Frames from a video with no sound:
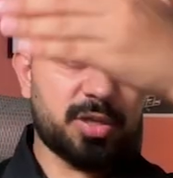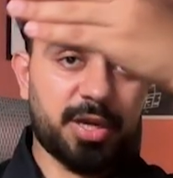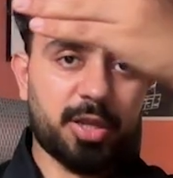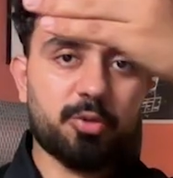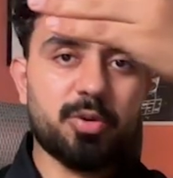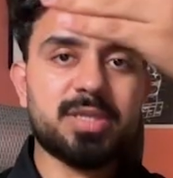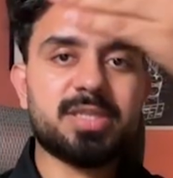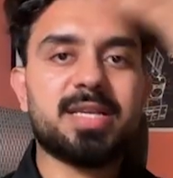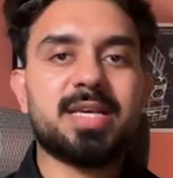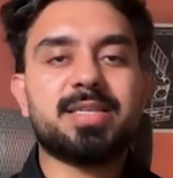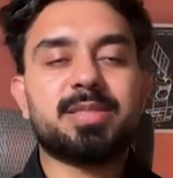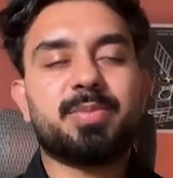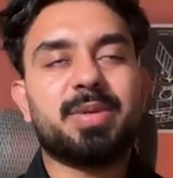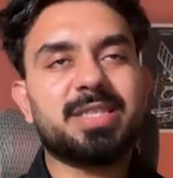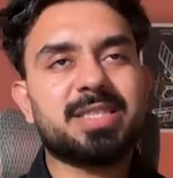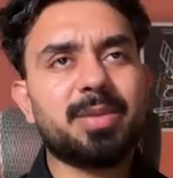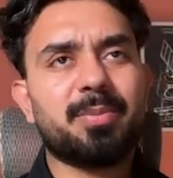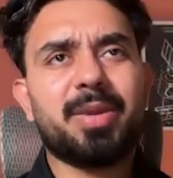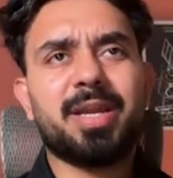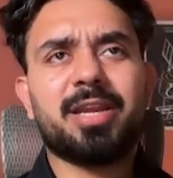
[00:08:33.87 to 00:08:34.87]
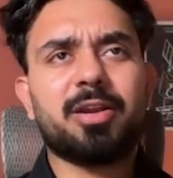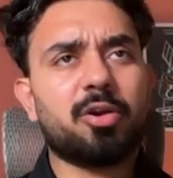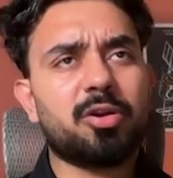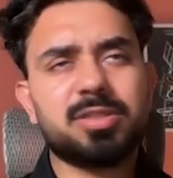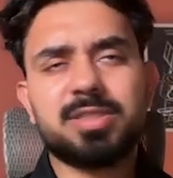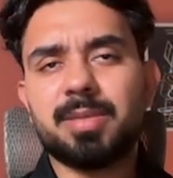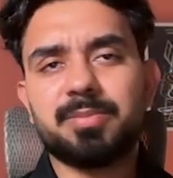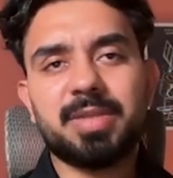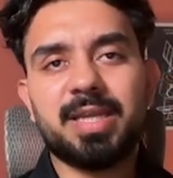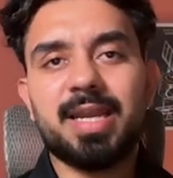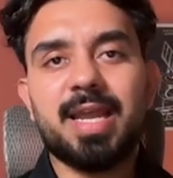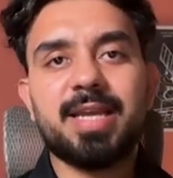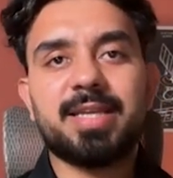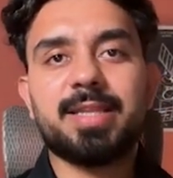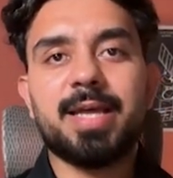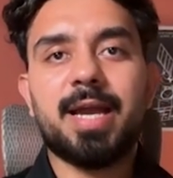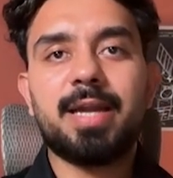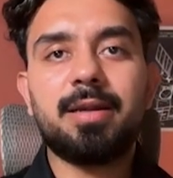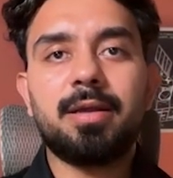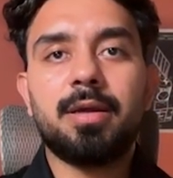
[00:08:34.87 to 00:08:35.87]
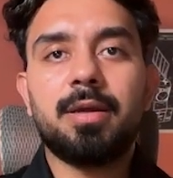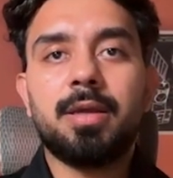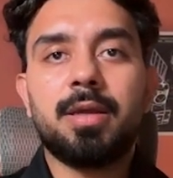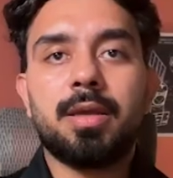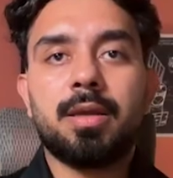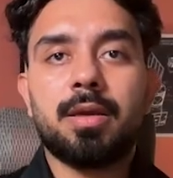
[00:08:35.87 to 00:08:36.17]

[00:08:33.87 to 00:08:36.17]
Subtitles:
request has been submitted or something like that.